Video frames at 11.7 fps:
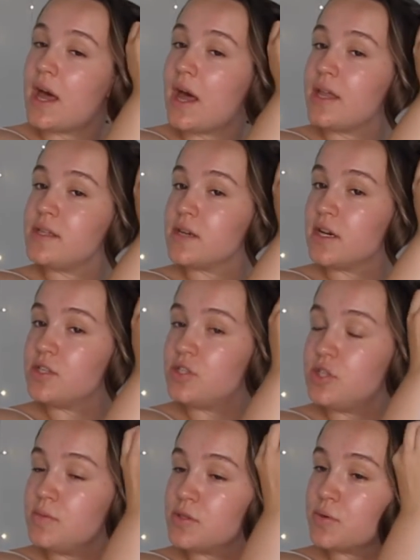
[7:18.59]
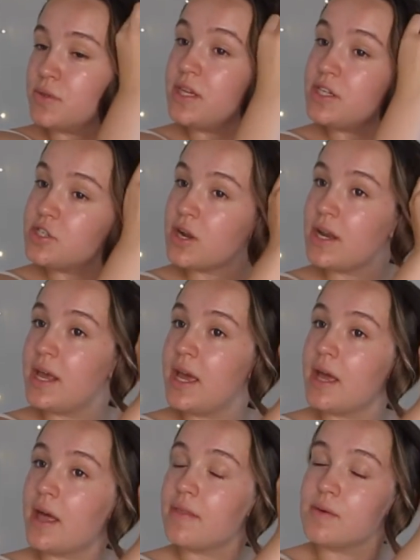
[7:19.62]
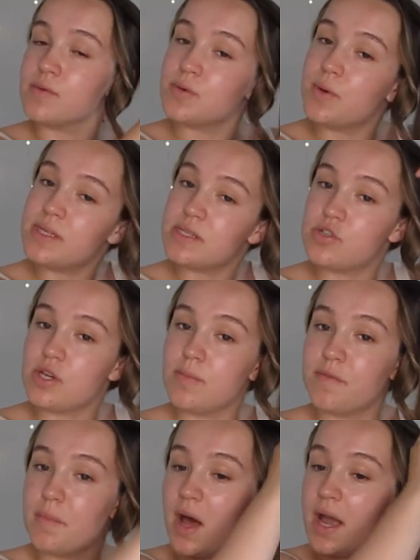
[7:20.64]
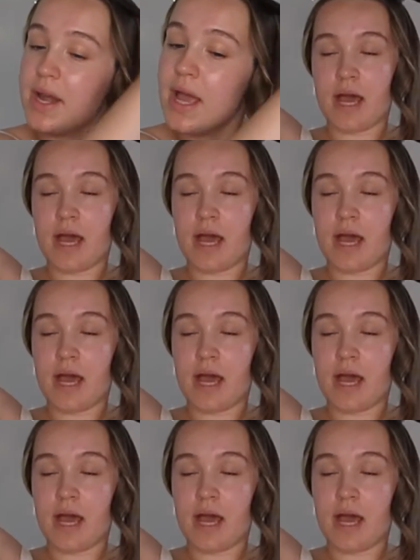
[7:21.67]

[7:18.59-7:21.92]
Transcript: and I used to do musical theatre training, and that was always a dream of mine.